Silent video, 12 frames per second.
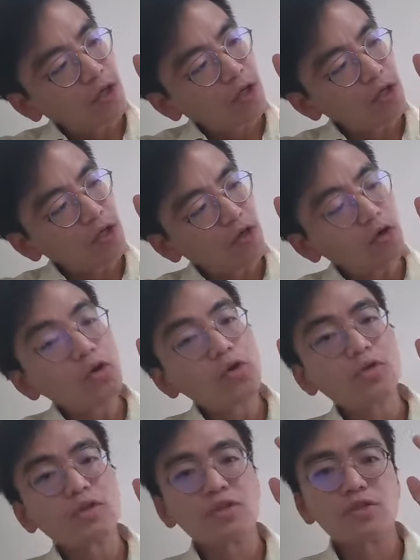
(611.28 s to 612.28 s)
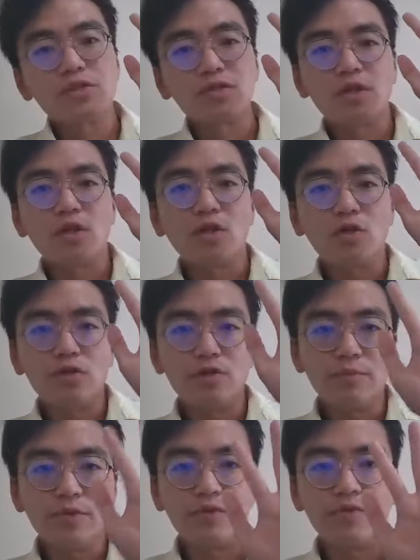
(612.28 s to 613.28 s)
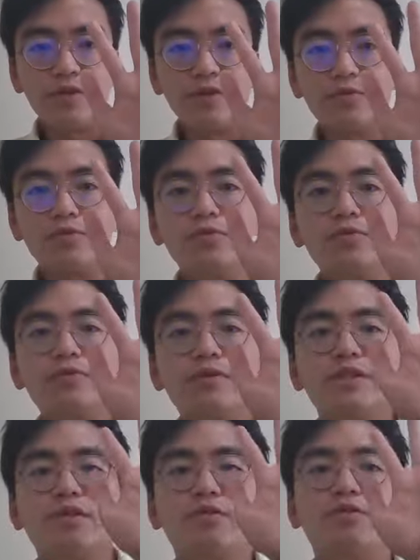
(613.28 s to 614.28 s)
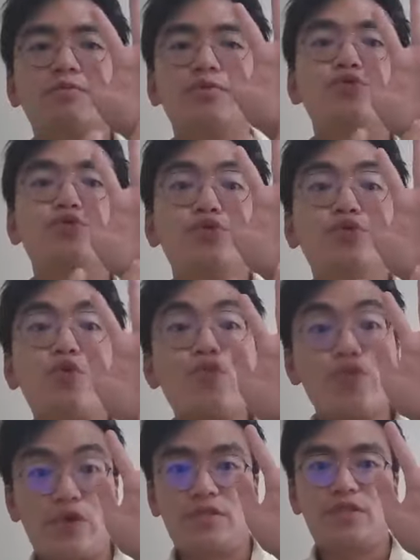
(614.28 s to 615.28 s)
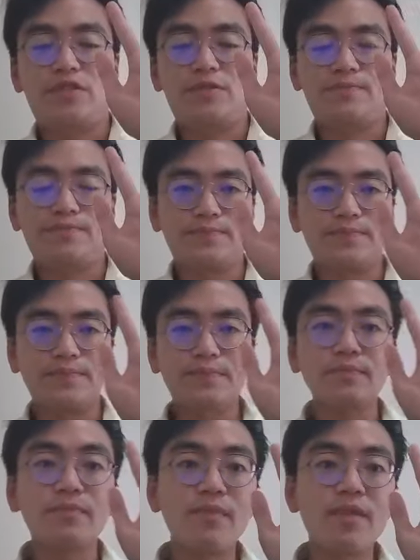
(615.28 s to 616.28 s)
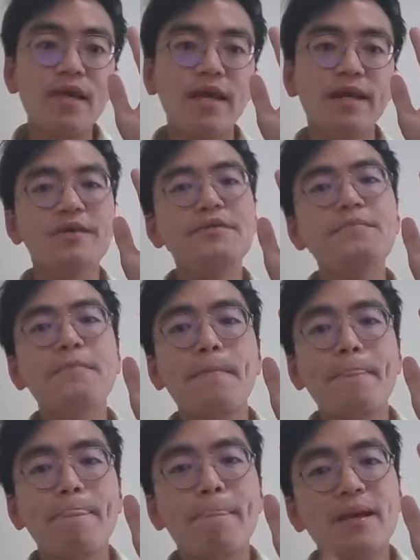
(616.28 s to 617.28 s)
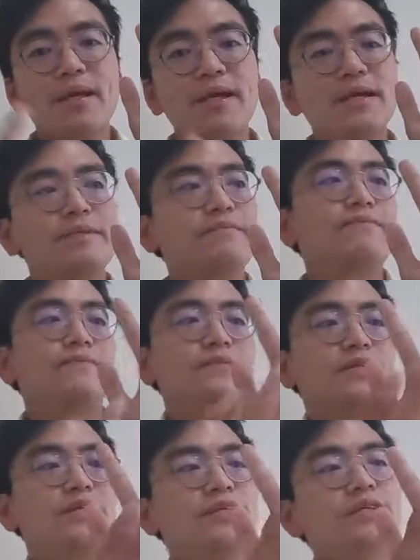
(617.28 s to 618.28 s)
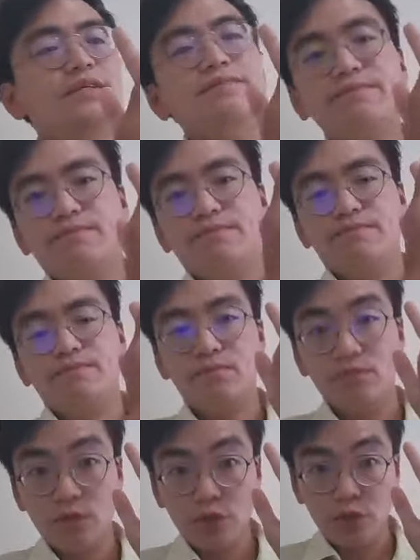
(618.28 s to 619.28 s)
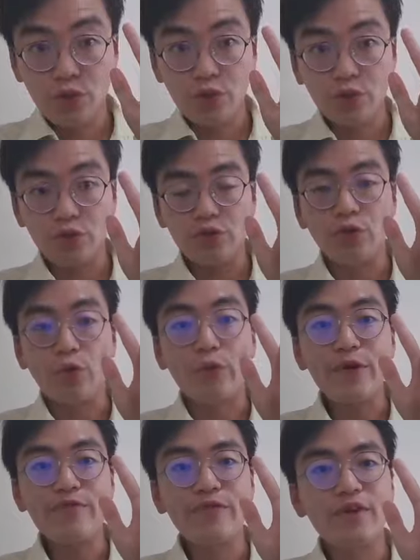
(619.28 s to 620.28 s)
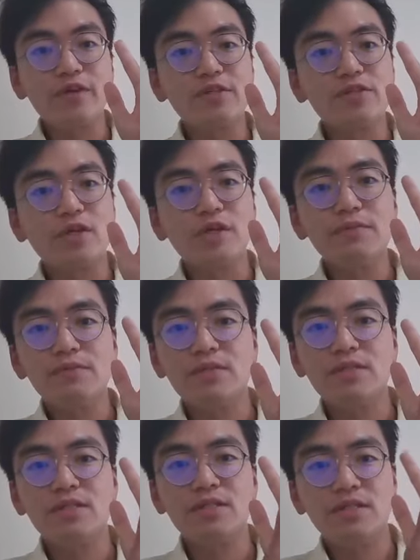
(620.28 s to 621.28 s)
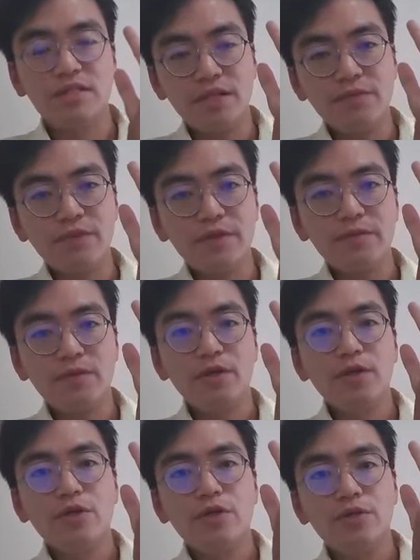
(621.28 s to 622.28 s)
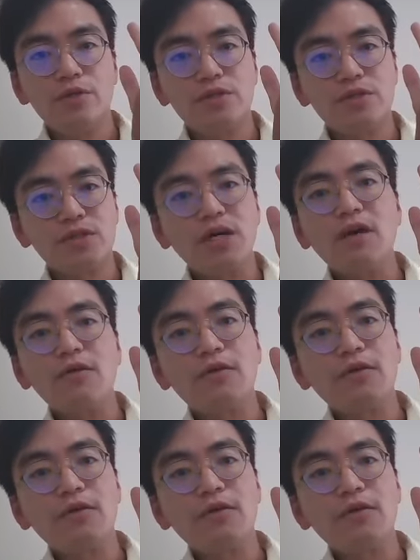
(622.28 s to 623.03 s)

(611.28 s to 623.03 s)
along the middle finger all the way down almost to your wrist. Okay, and then you go in your ring finger side, same thing. You start